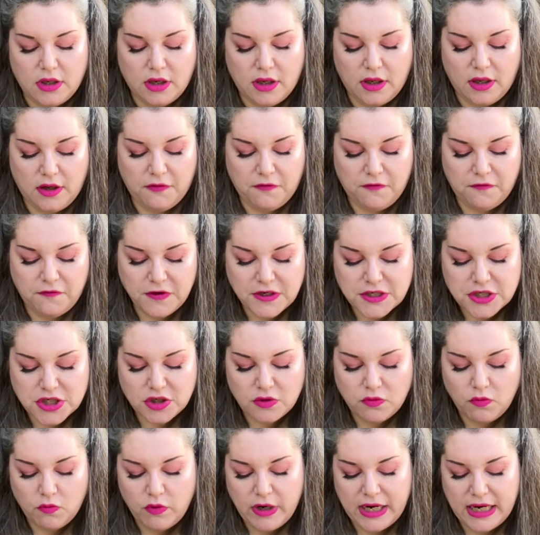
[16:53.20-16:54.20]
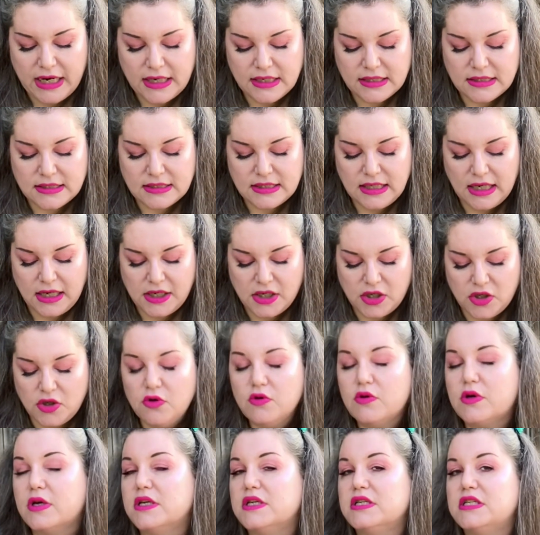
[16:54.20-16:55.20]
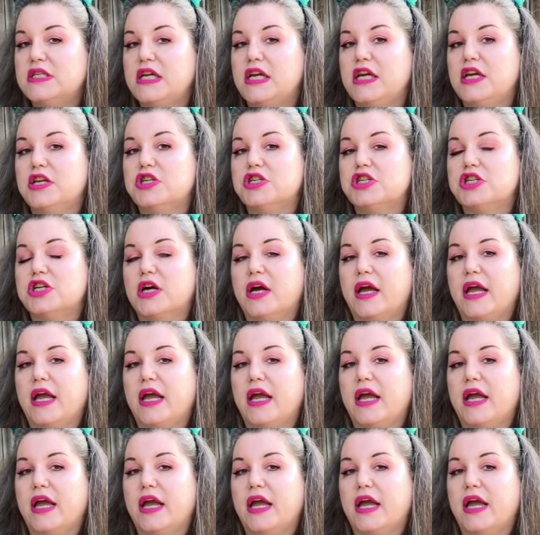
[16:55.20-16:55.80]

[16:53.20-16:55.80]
efficient ways that you can teach